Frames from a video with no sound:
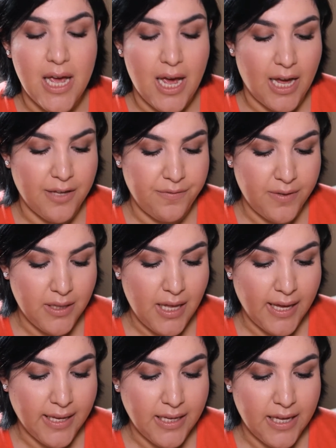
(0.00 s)
I feel
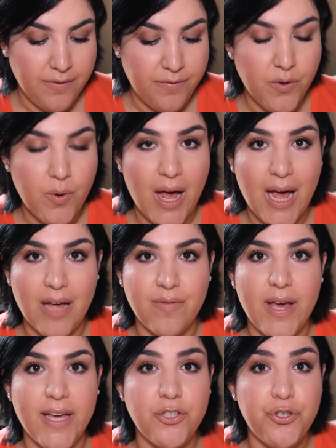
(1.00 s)
like if you have
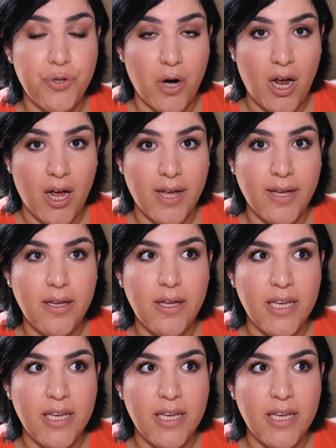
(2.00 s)
a dry,